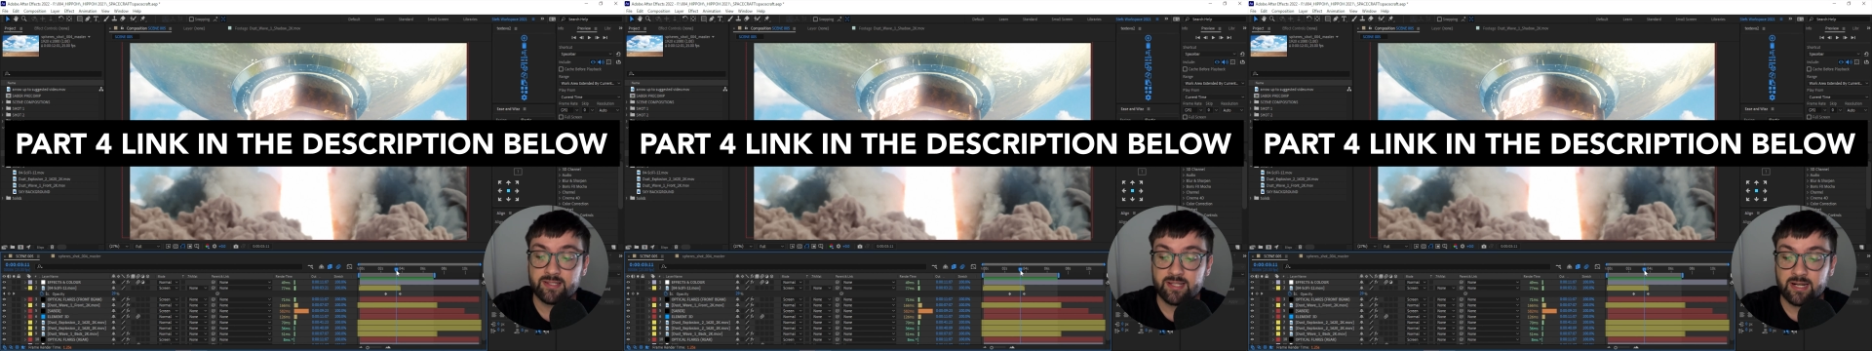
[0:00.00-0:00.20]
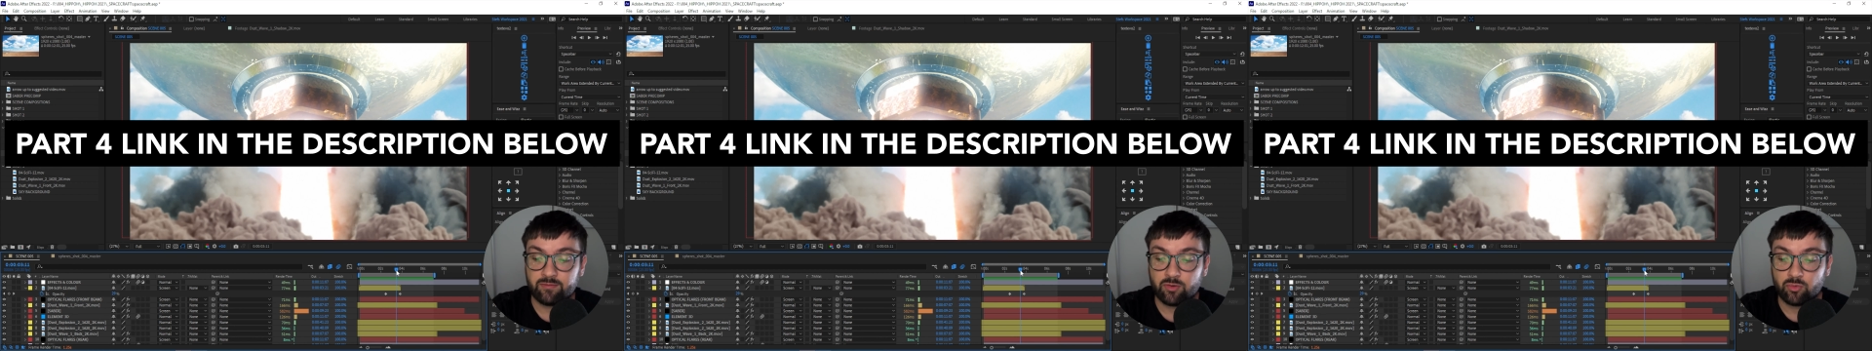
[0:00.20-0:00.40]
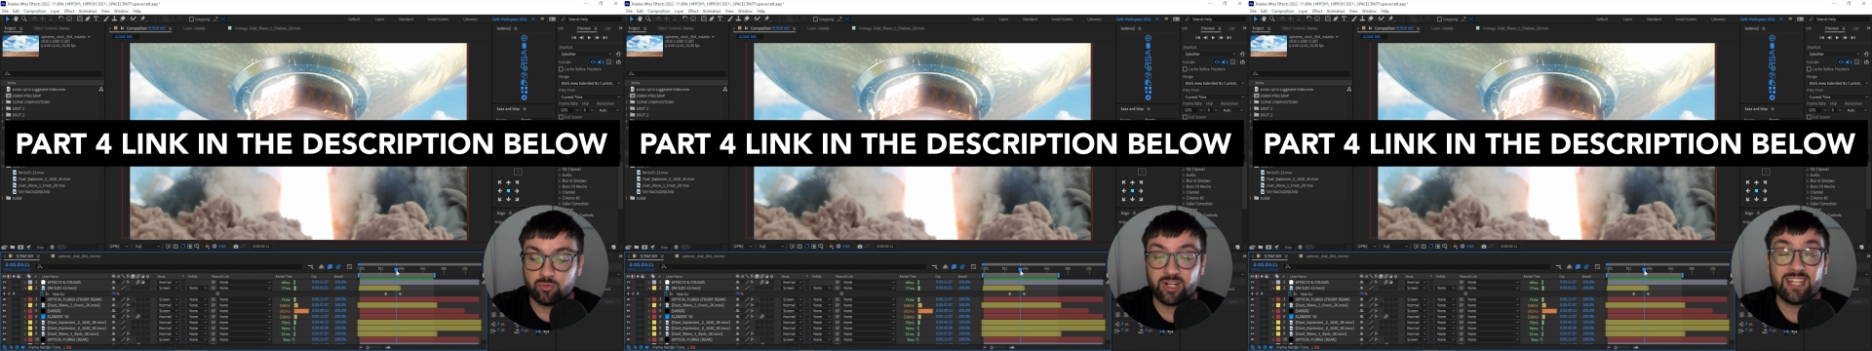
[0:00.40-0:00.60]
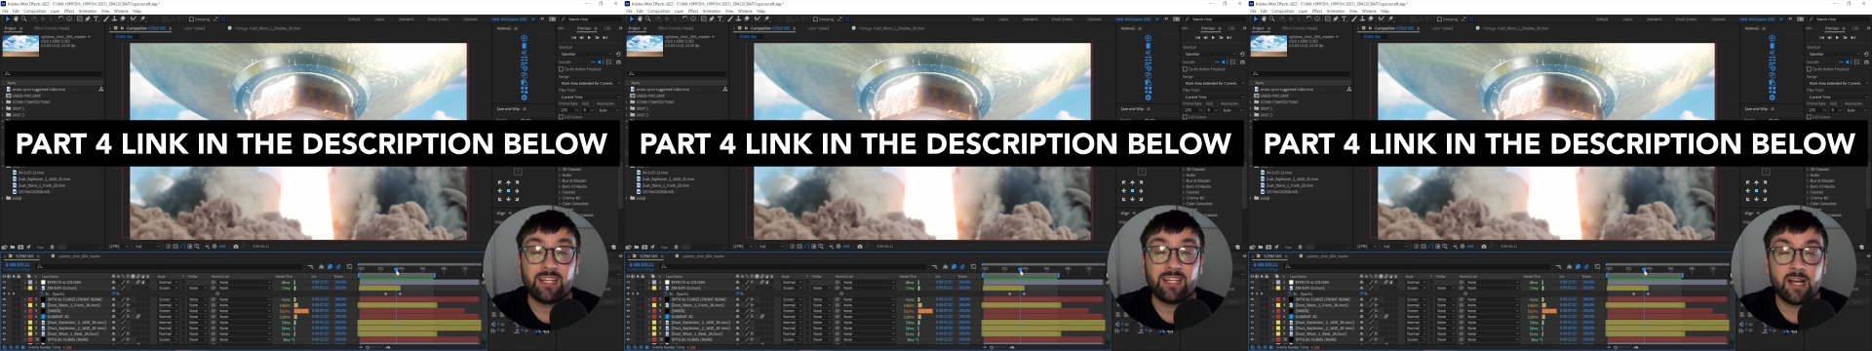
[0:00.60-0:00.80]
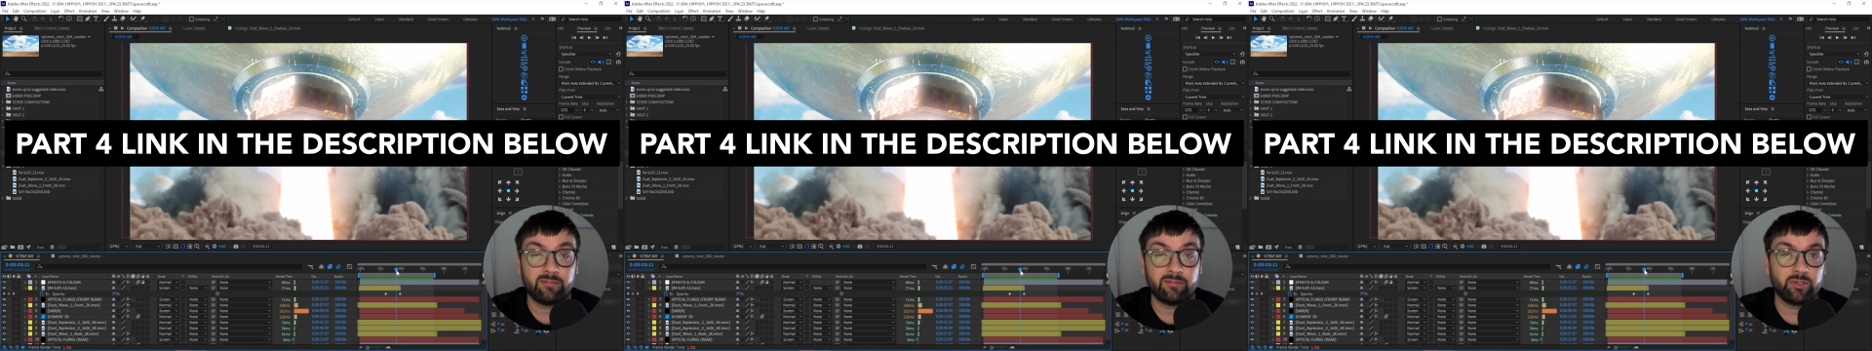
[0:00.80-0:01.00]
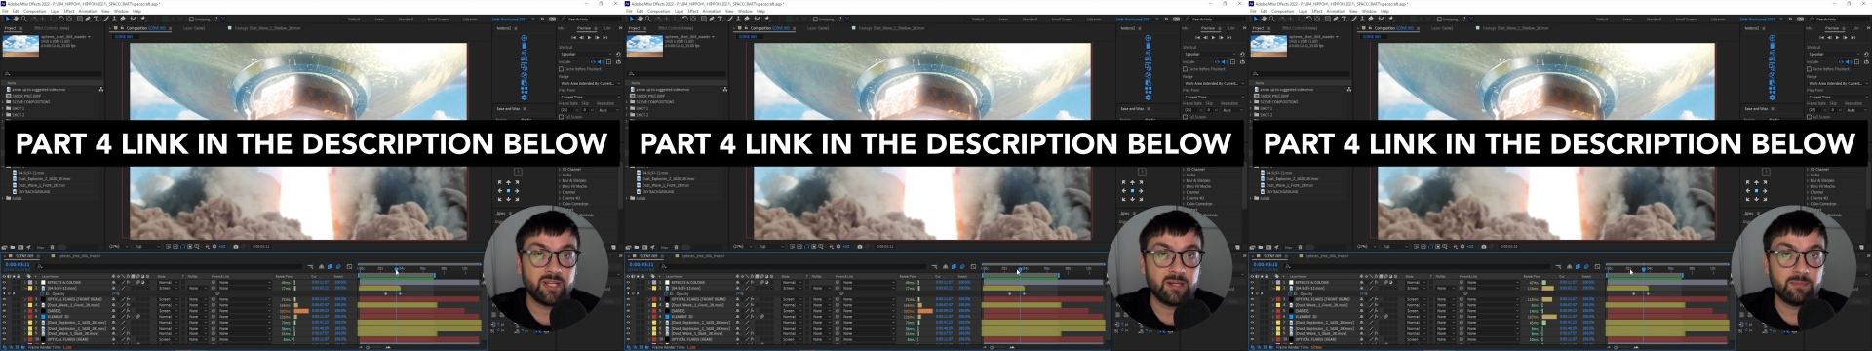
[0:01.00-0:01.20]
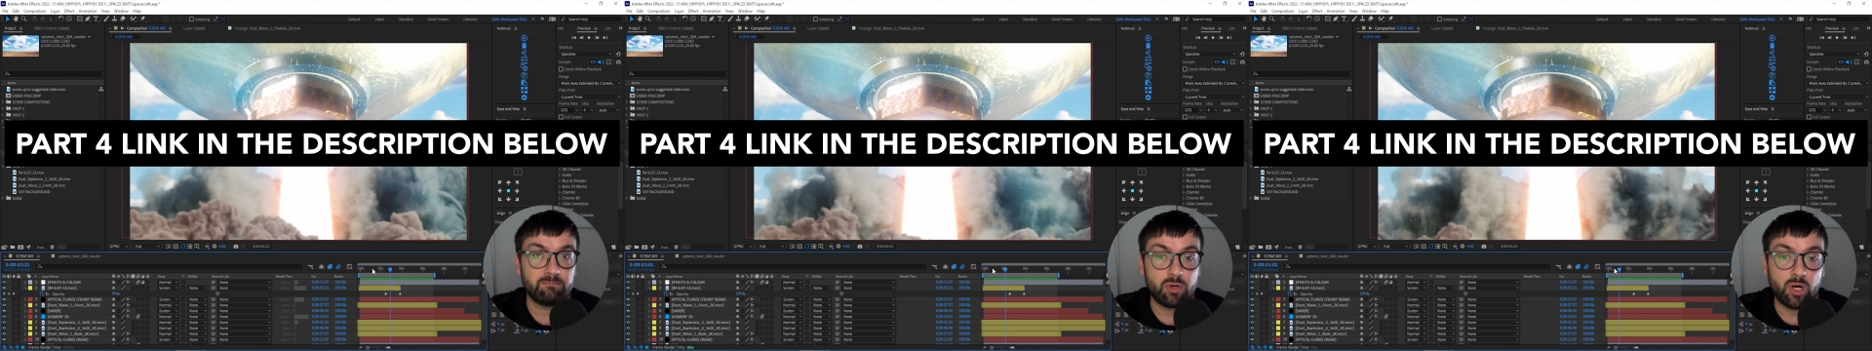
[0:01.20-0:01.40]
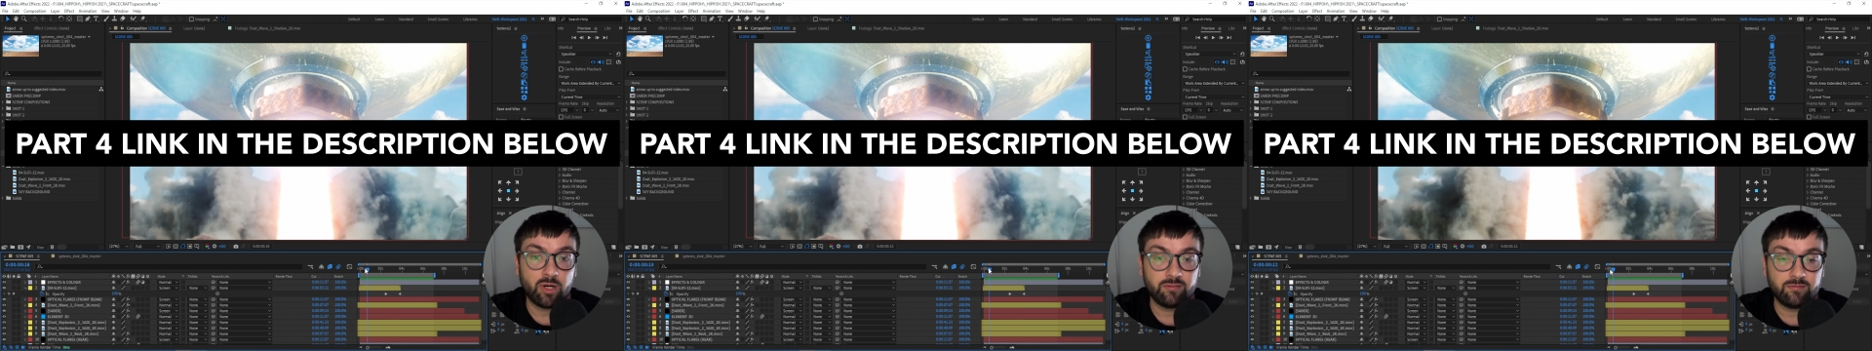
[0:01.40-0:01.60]
that I've already covered in
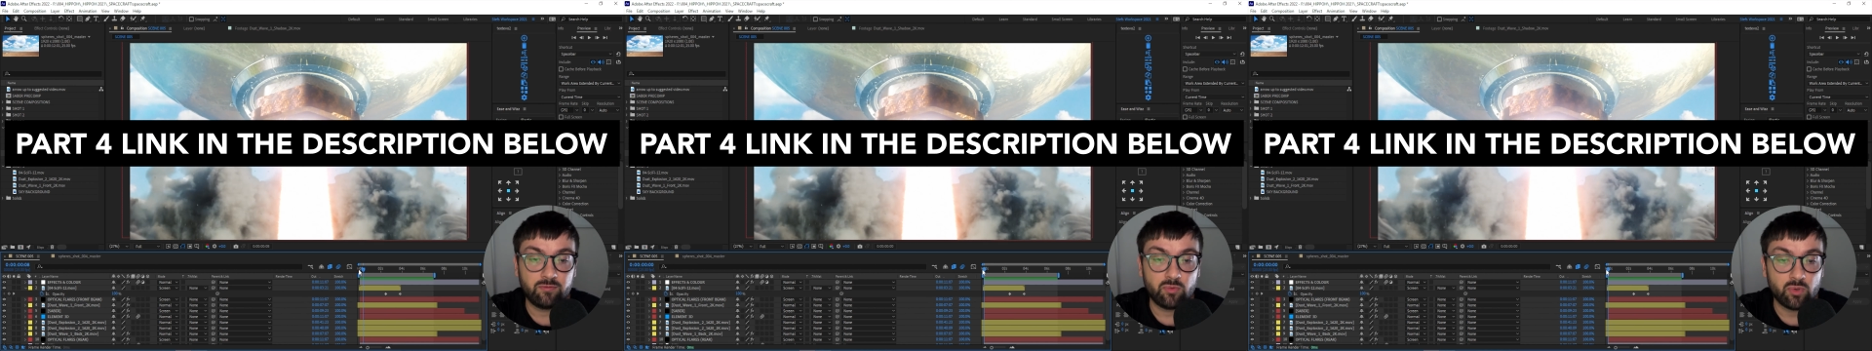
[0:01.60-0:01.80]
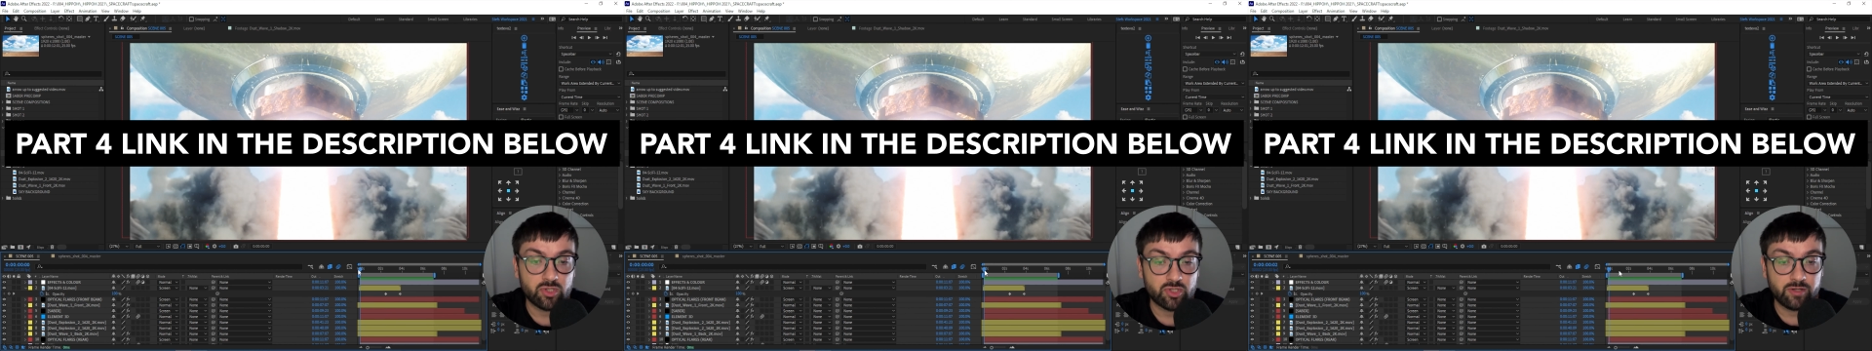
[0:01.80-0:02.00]
part 4.